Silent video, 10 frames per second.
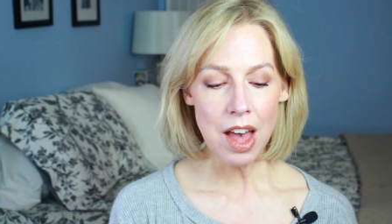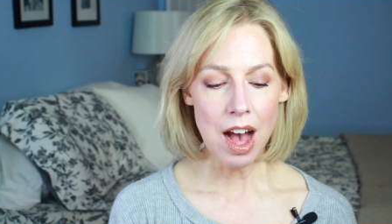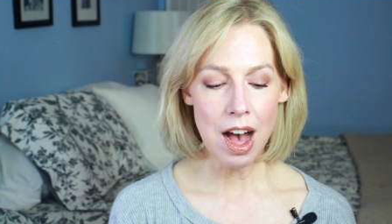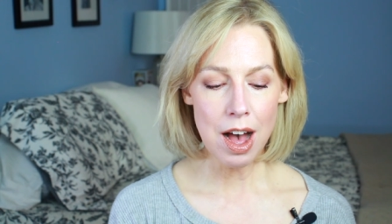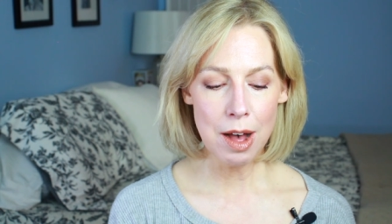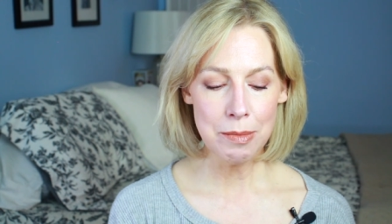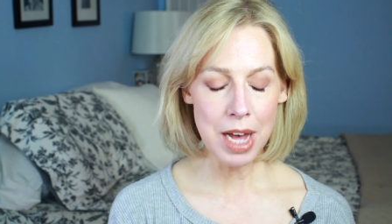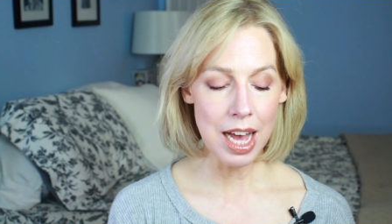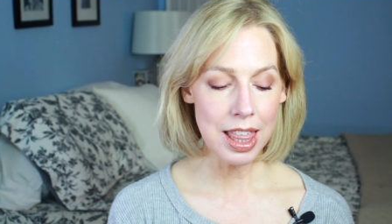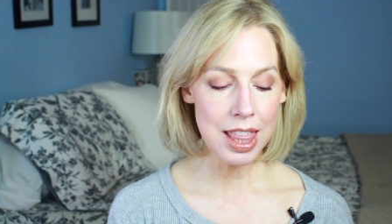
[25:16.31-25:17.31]
Um,
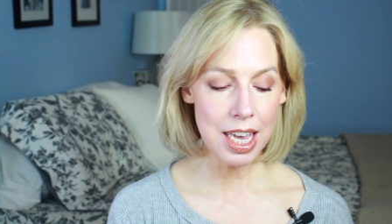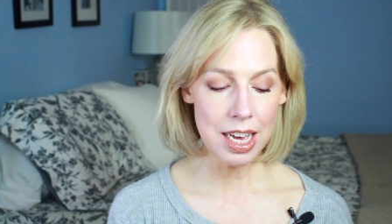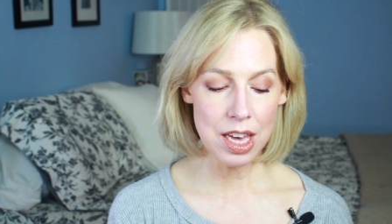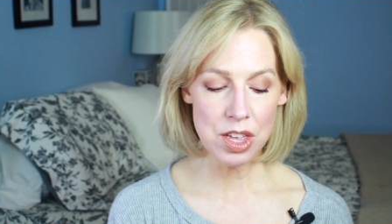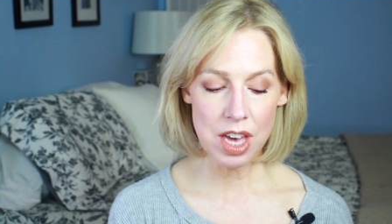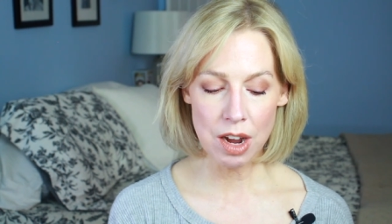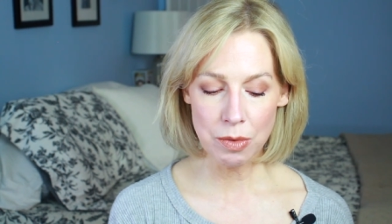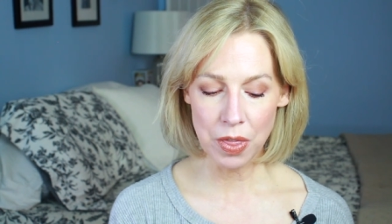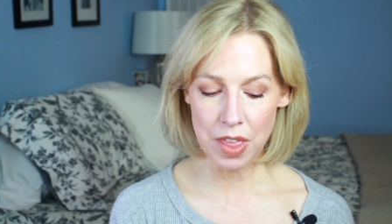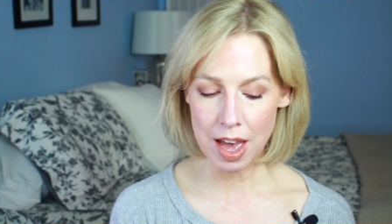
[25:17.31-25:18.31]
I think I
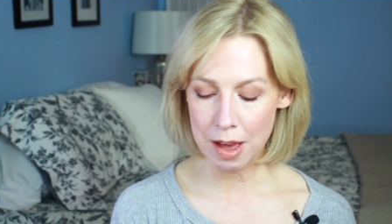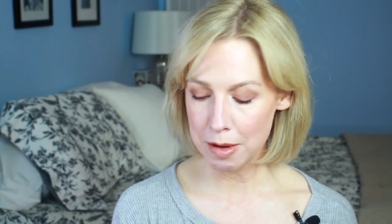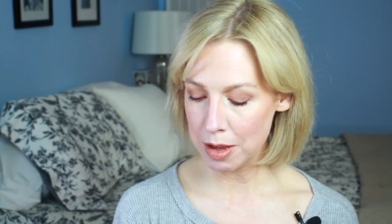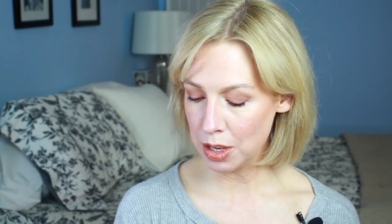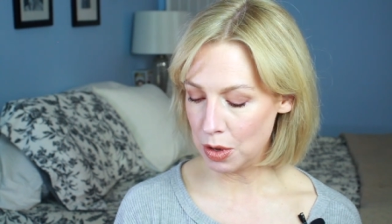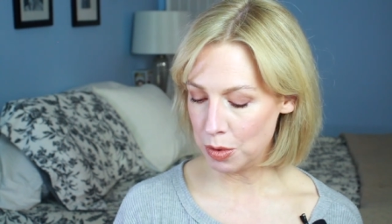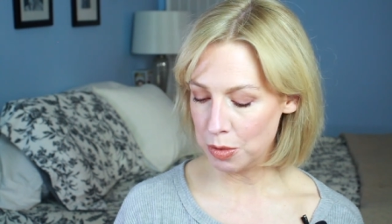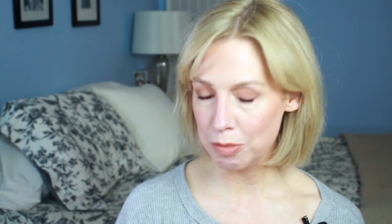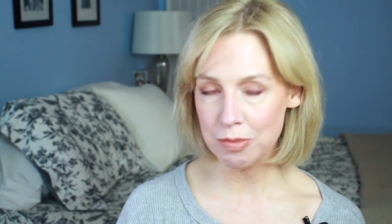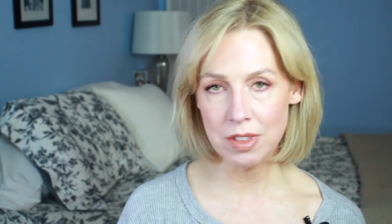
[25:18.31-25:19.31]
shared with them
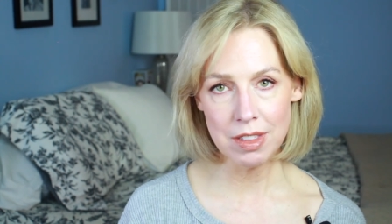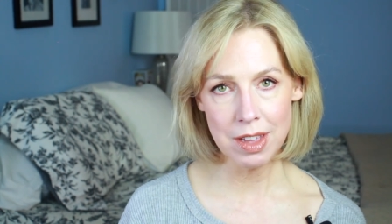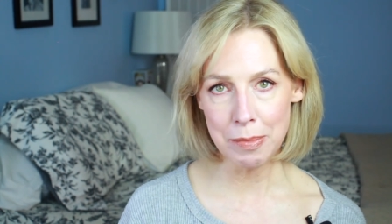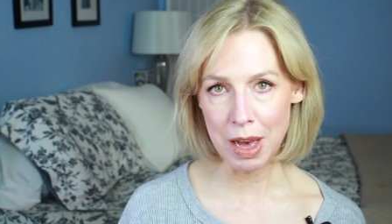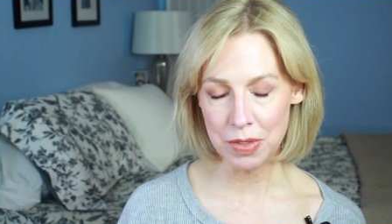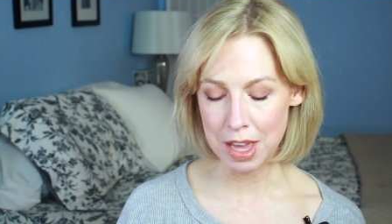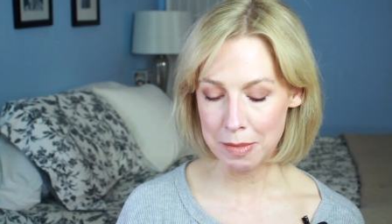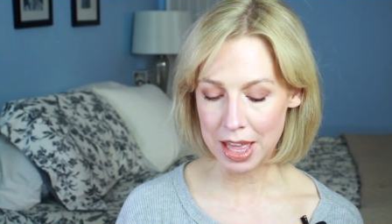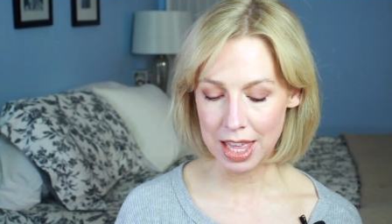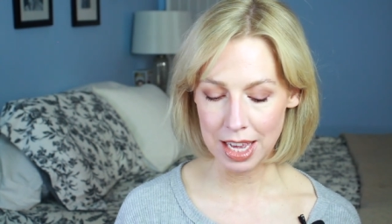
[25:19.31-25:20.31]
you about
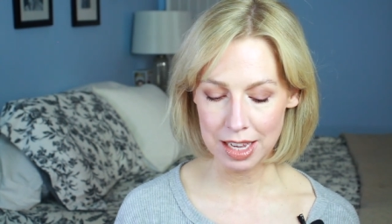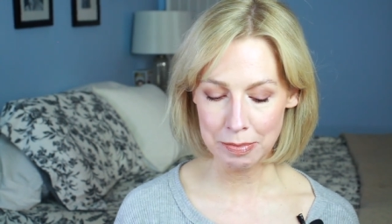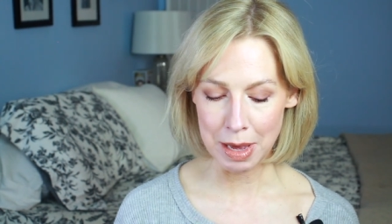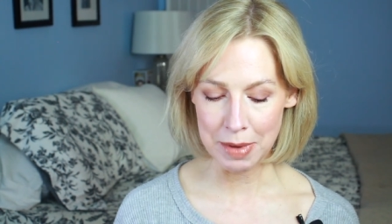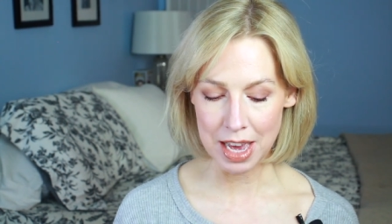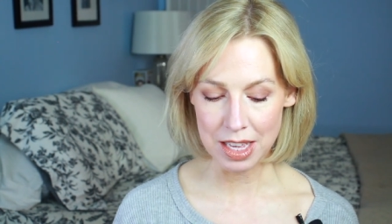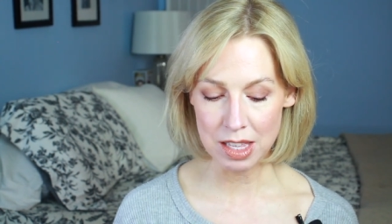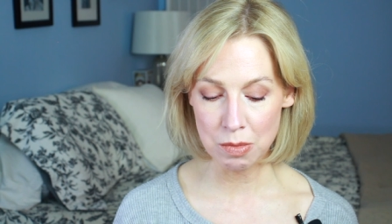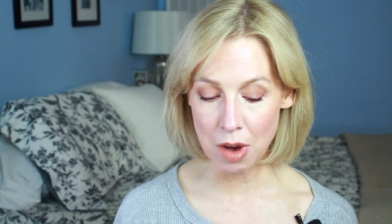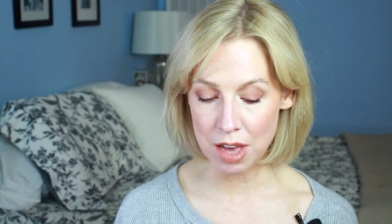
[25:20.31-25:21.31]
them. I think maybe I
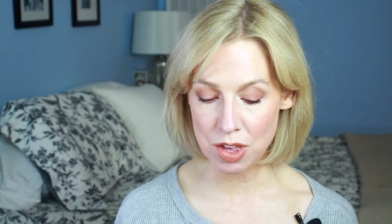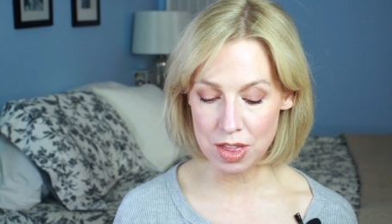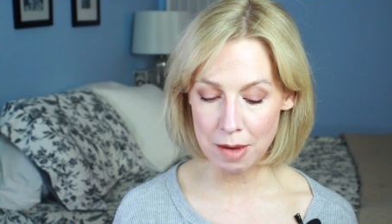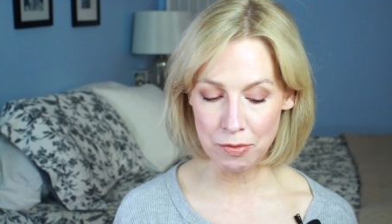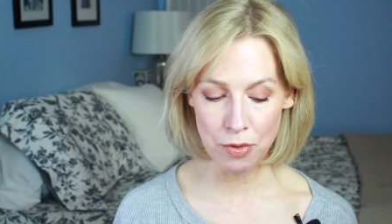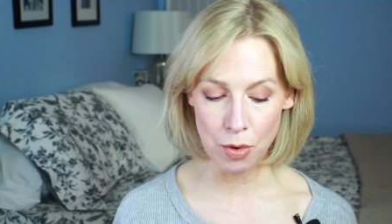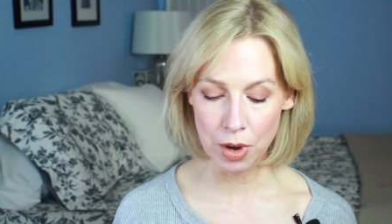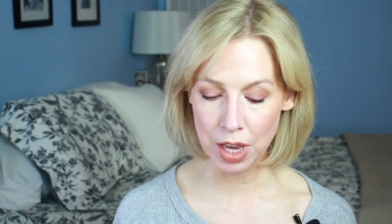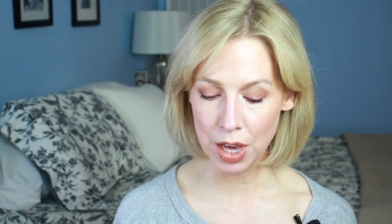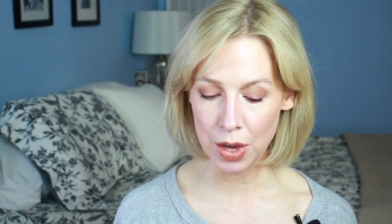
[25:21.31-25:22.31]
swatched them
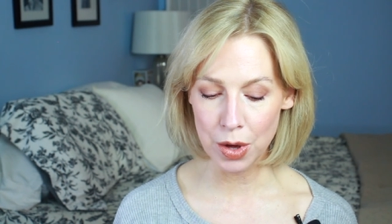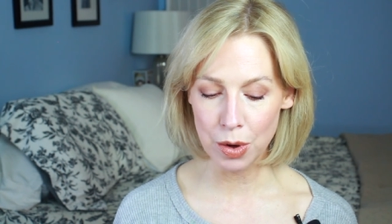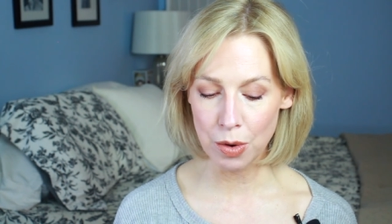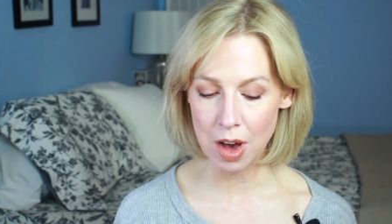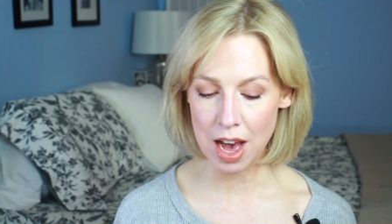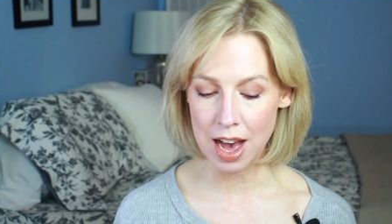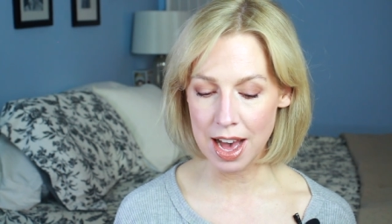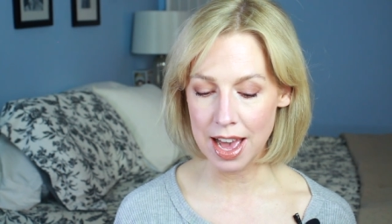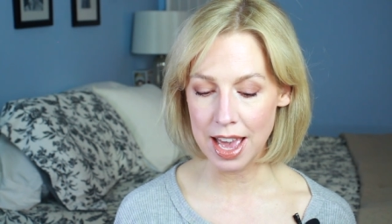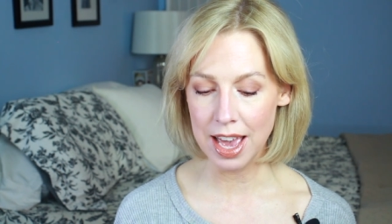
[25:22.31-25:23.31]
for you.
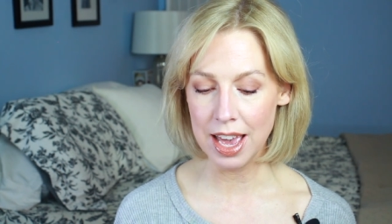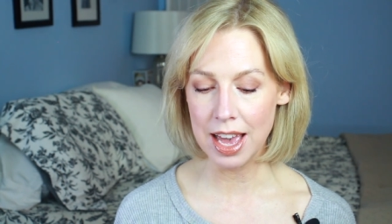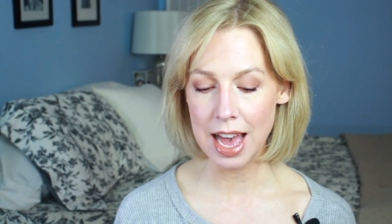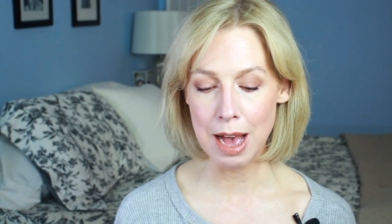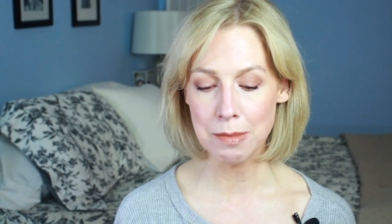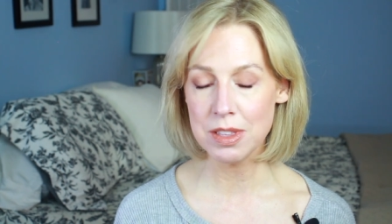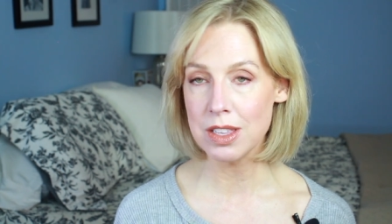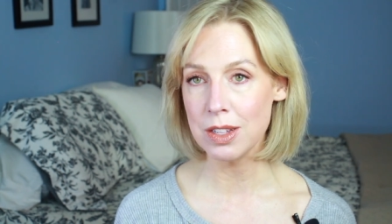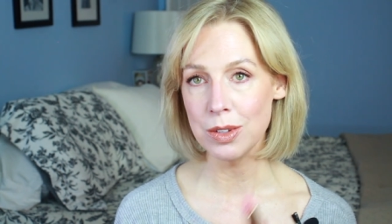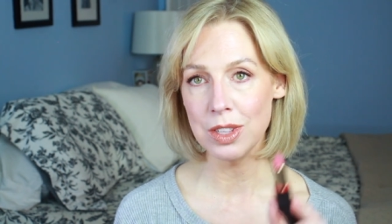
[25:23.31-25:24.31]
I
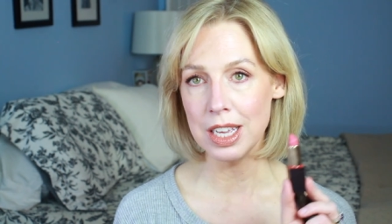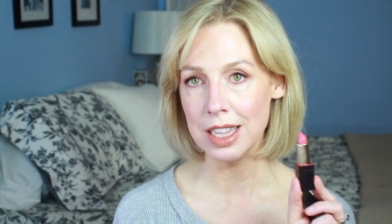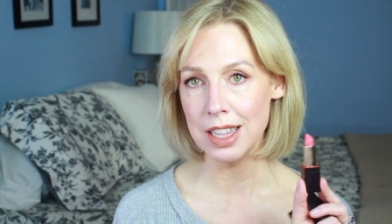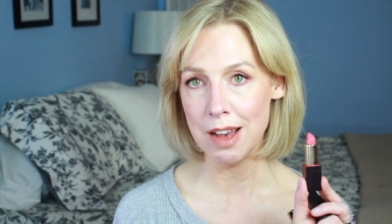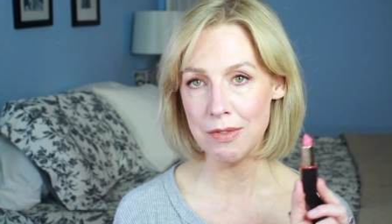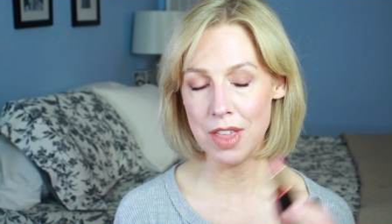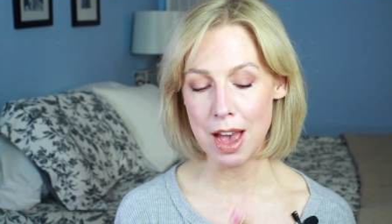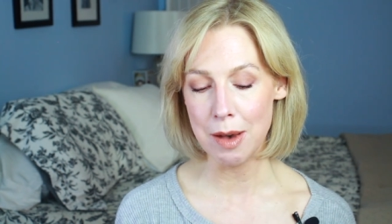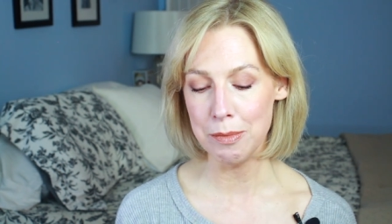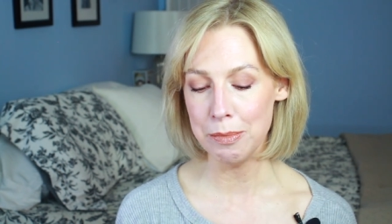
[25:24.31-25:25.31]
absolutely love
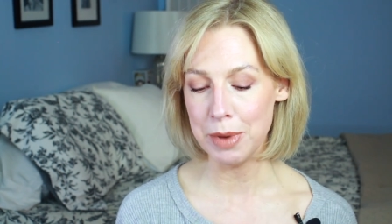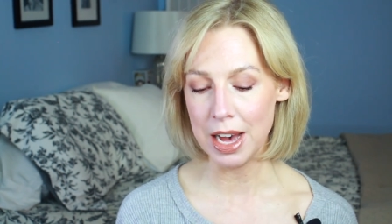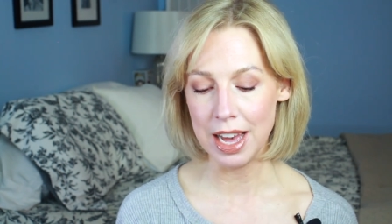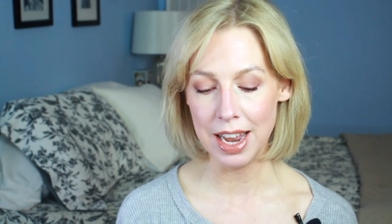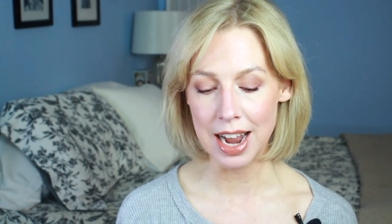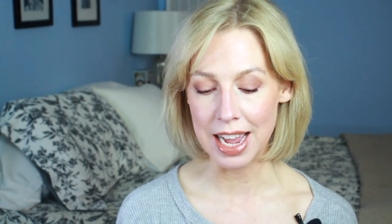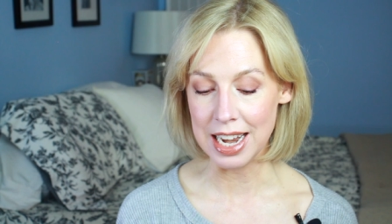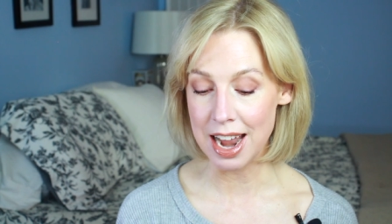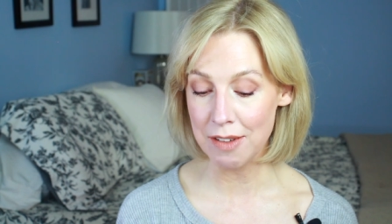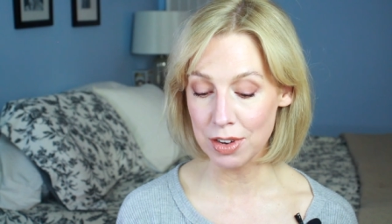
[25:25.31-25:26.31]
them, but I
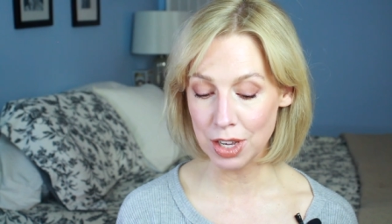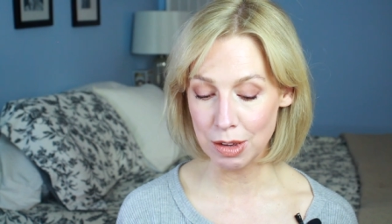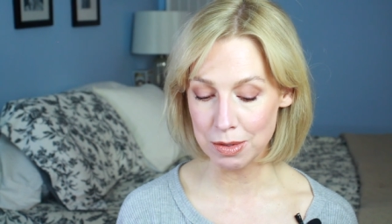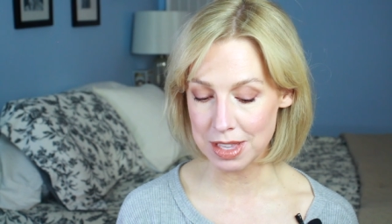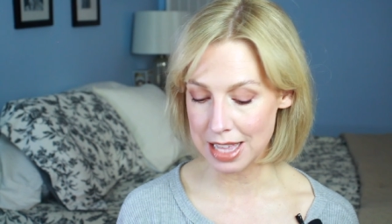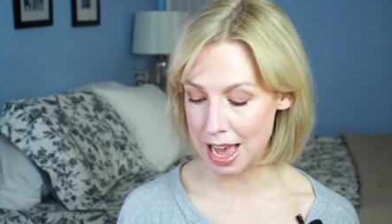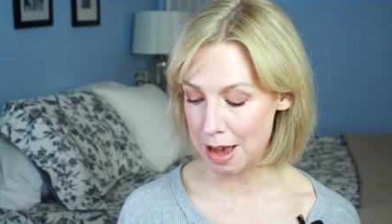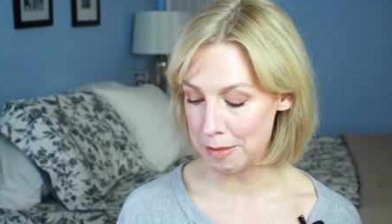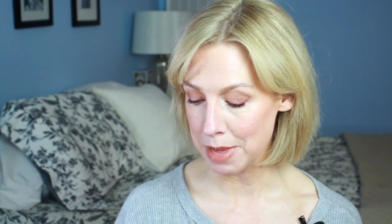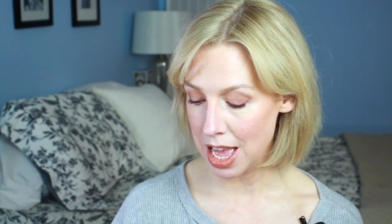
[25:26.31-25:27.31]
never used
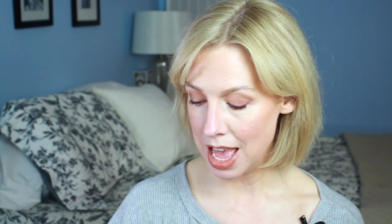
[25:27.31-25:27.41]
them.